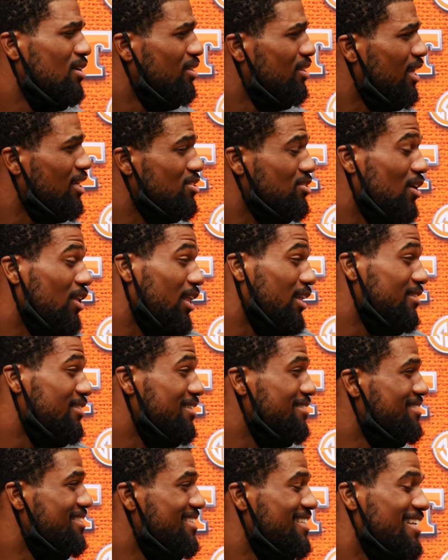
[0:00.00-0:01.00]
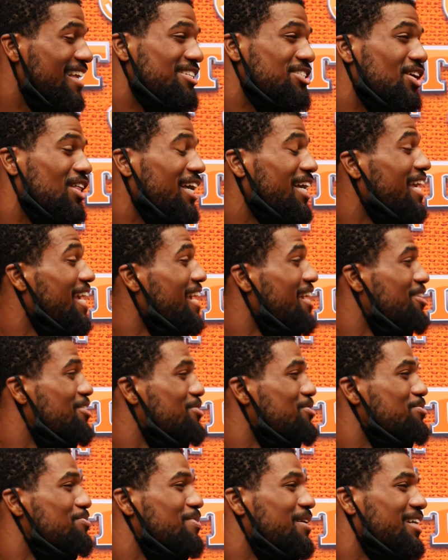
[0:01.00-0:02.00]
that's all I, that's all I can
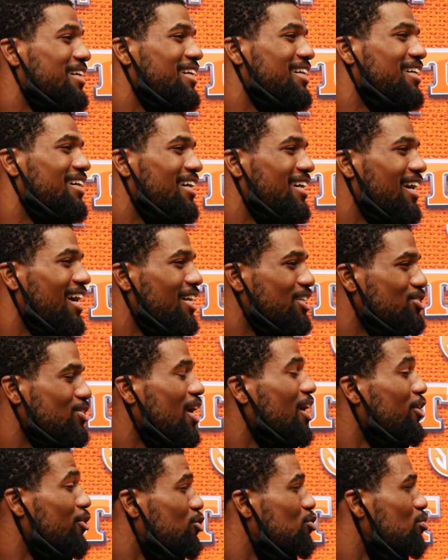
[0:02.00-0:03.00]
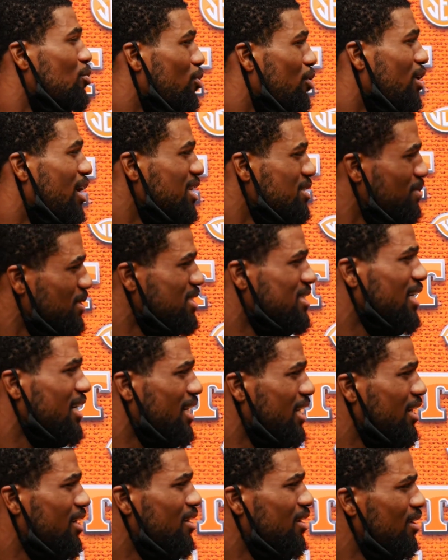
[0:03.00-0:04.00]
do, but I, I try to do more as much as I
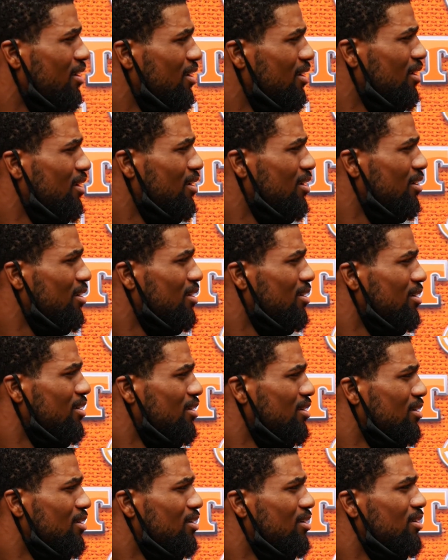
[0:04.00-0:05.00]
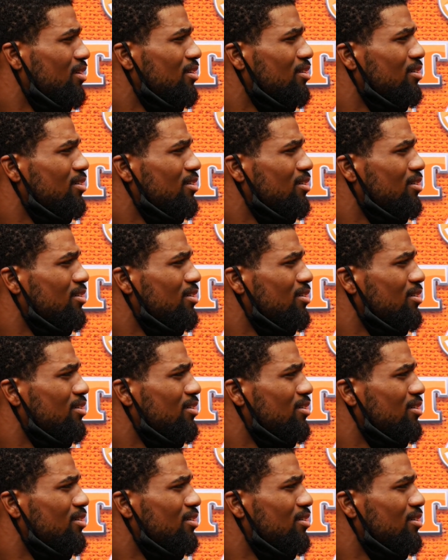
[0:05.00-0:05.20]
can. What are